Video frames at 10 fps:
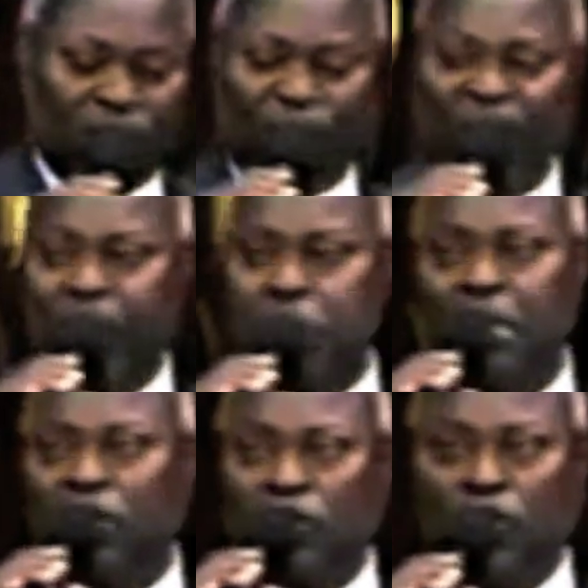the
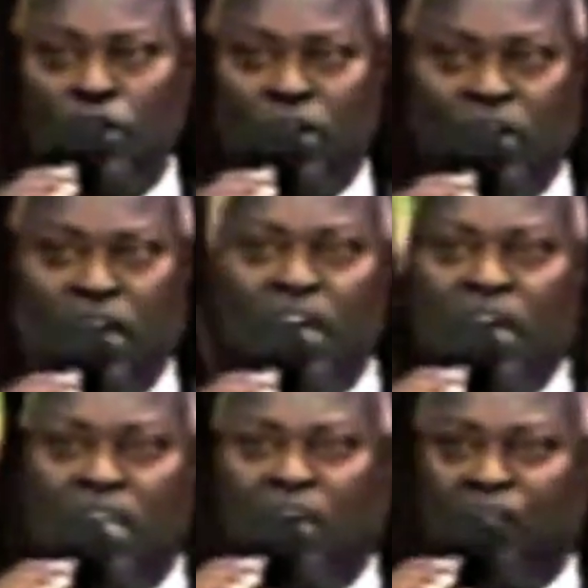flaming sword,
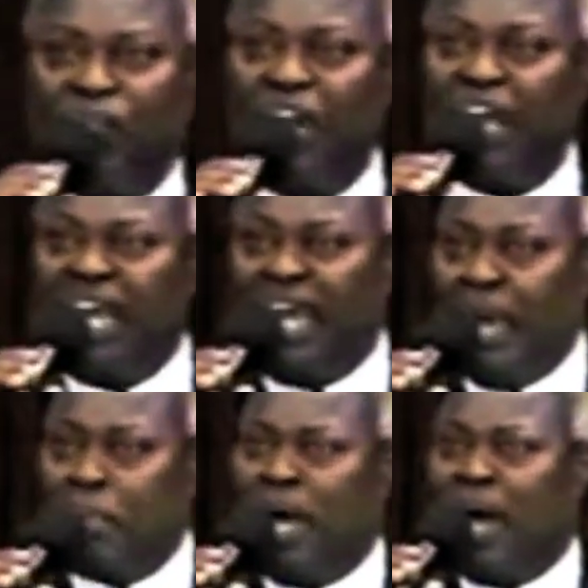the
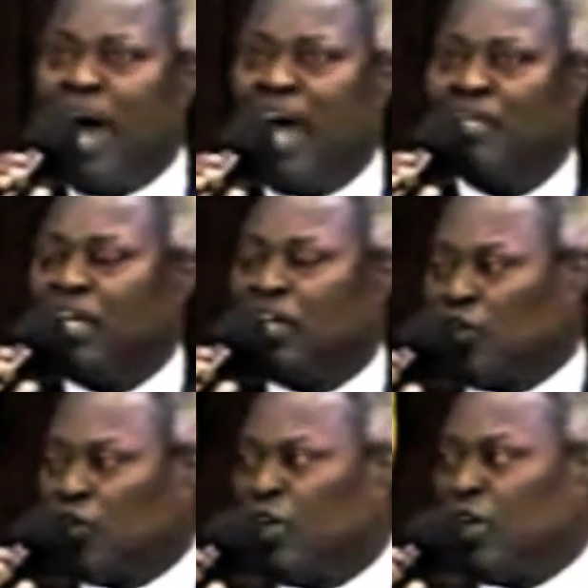flame and the
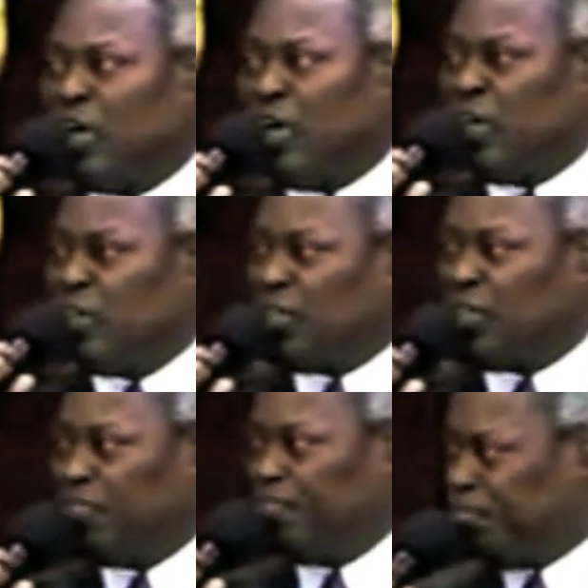sword?
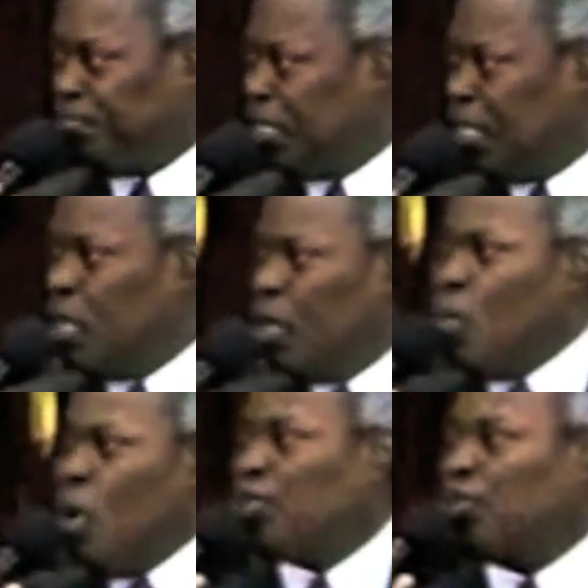
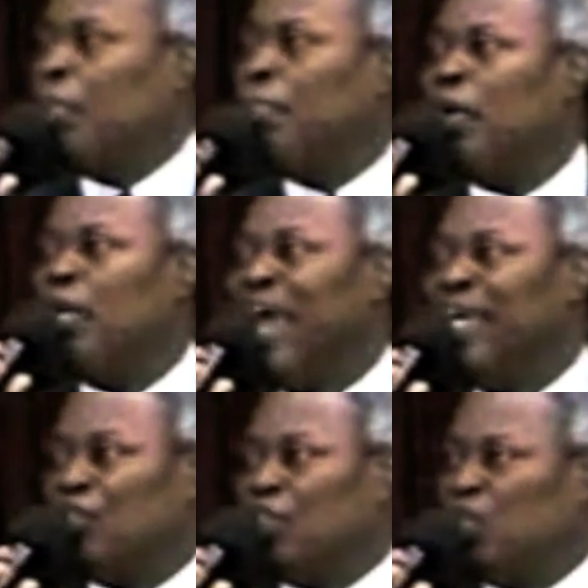What
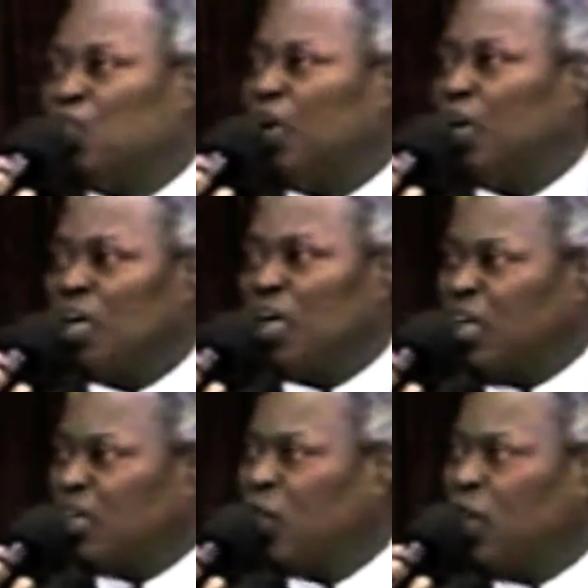symbolizes for
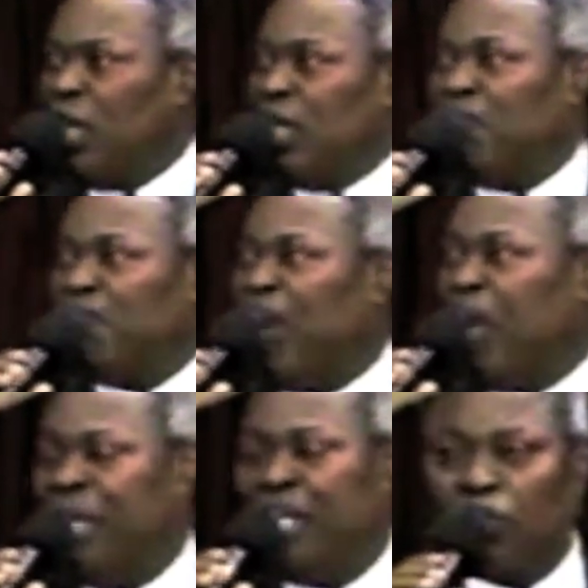us the
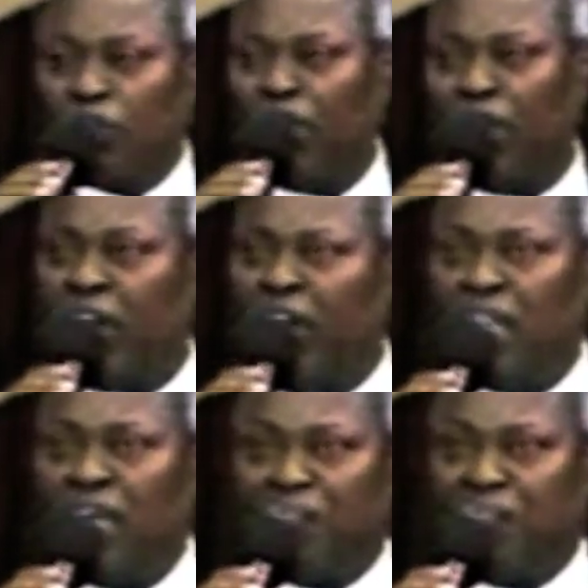flaming sword,
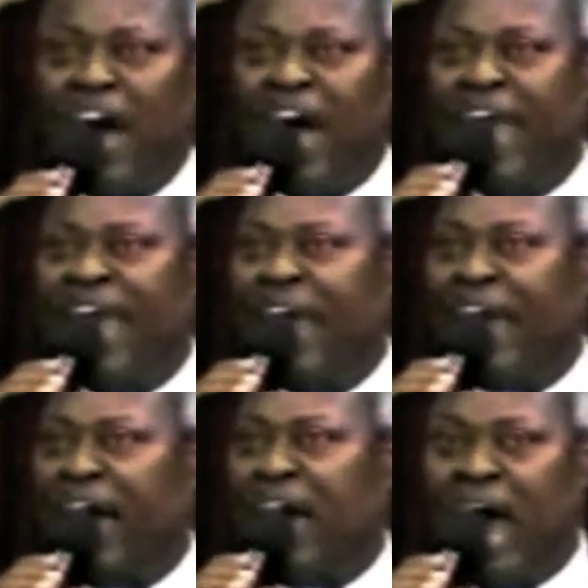the
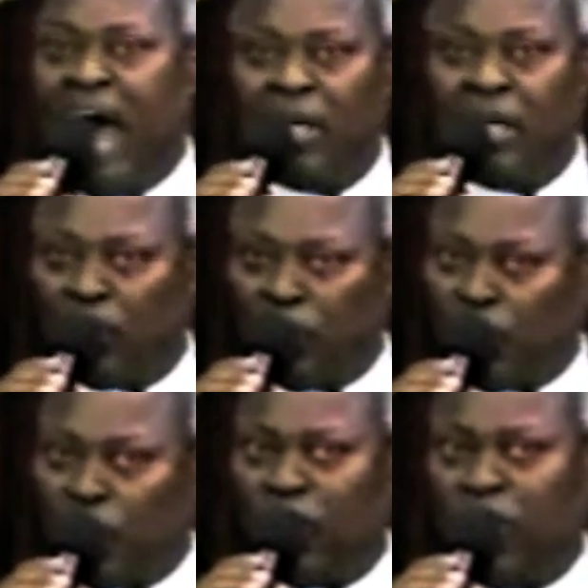fire and the
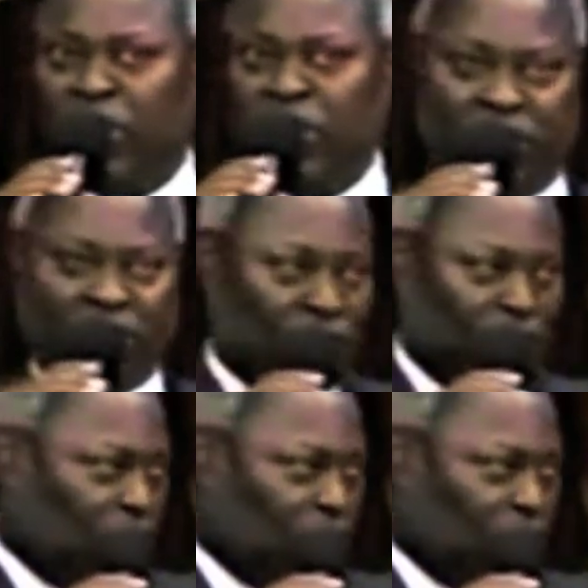sword?